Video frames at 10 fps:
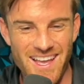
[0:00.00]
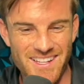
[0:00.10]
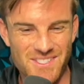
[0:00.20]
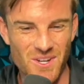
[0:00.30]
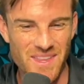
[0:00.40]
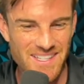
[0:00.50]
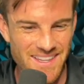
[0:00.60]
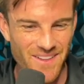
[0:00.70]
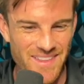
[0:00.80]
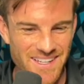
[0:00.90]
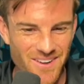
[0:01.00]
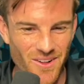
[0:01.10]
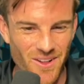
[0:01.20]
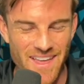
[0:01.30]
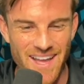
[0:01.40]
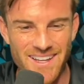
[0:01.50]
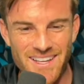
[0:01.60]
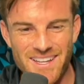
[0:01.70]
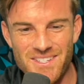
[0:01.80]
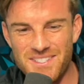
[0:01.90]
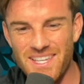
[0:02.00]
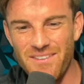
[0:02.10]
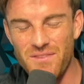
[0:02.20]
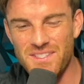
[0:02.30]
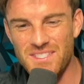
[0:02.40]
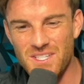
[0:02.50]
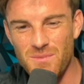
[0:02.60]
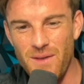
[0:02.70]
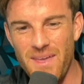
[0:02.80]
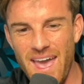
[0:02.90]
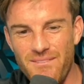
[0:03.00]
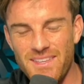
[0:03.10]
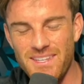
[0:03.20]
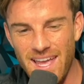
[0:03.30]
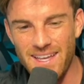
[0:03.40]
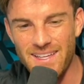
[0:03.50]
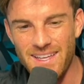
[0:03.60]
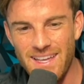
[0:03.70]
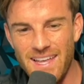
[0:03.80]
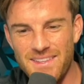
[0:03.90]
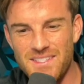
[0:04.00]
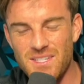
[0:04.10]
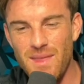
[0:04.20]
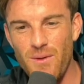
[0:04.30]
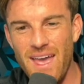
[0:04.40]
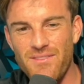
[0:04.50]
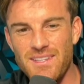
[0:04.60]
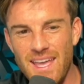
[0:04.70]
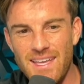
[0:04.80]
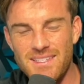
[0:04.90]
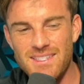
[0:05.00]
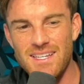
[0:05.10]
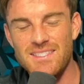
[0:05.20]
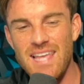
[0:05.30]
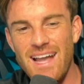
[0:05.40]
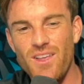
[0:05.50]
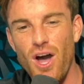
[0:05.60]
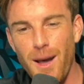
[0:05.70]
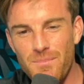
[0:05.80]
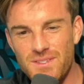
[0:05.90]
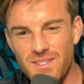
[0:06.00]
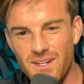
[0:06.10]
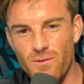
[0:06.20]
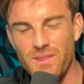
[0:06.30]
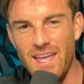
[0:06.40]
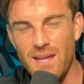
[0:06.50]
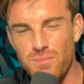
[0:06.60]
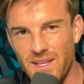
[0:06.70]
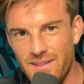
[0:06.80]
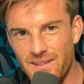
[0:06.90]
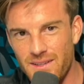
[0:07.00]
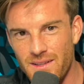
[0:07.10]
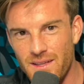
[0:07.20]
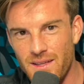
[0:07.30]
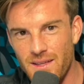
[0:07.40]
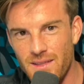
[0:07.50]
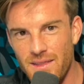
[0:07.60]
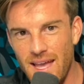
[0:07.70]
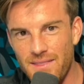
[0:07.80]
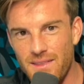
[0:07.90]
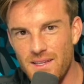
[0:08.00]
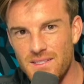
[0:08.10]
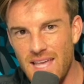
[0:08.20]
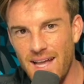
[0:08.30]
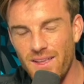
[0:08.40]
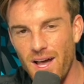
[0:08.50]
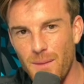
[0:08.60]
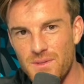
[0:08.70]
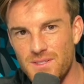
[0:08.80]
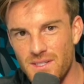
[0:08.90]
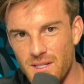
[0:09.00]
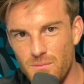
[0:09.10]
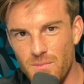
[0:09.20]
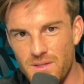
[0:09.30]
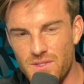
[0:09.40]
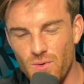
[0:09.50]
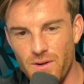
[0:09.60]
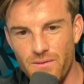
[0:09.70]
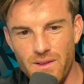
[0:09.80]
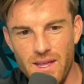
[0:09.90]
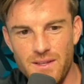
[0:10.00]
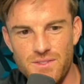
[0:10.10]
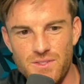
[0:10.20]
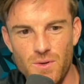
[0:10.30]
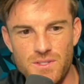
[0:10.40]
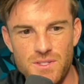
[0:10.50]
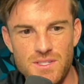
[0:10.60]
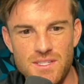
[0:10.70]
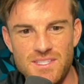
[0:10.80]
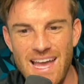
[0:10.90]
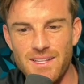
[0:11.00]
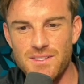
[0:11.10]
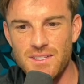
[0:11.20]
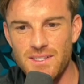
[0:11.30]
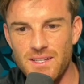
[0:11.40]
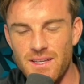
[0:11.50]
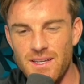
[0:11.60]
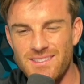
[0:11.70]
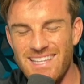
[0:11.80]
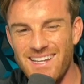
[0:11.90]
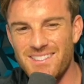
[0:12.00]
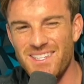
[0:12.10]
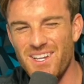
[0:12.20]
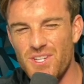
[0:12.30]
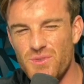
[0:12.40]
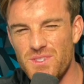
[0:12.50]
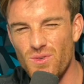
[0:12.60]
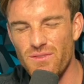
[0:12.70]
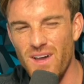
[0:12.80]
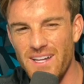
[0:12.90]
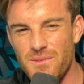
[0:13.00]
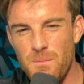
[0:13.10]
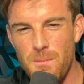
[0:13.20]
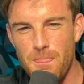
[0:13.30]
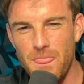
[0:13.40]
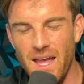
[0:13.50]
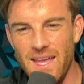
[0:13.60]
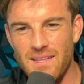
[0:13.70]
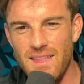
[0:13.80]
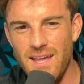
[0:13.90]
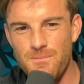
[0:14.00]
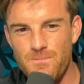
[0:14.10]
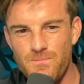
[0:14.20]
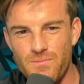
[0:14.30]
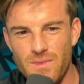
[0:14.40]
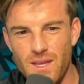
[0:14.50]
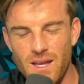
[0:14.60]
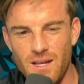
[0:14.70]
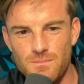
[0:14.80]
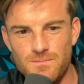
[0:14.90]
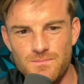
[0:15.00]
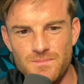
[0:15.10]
and so they did they did all of that just to give us the system that we have today. And the system that we have today is the exact opposite of what they had planned. They had the exact opposite in, in store. And so it's just it's sad to see it. It's sad to see a country so divided. I hate that. Um,